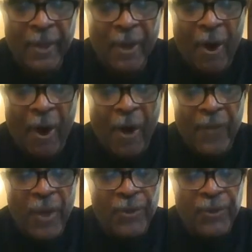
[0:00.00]

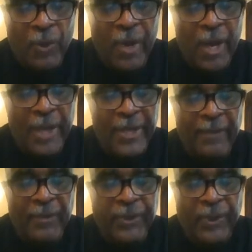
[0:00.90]
All those who were
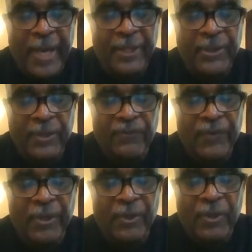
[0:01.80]
unable to answer the
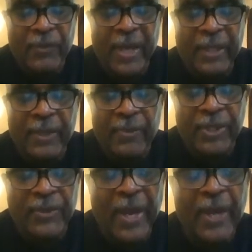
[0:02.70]
riddle correctly were
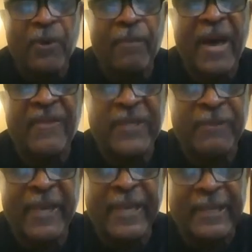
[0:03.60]
strangled by the
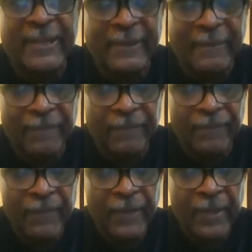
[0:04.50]
Sphinx.
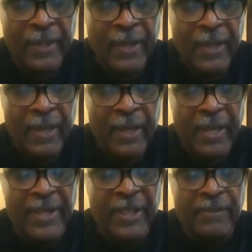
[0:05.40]

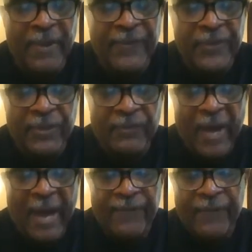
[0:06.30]
And this myth is
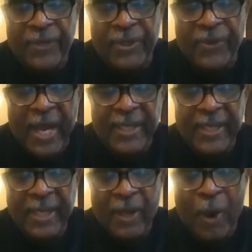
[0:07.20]
derived from the
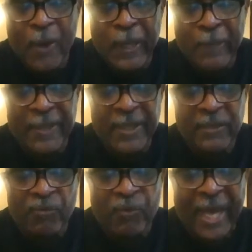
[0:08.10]
tragedy
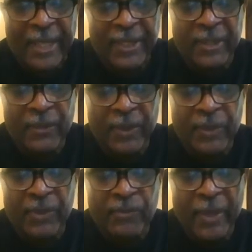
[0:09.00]
Oedipus Rex, which
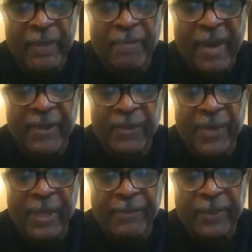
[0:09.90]
was written by the
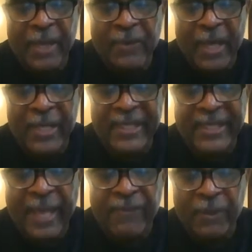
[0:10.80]
Greek playwright
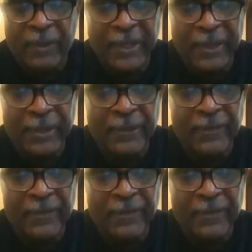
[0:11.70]
Sophocles.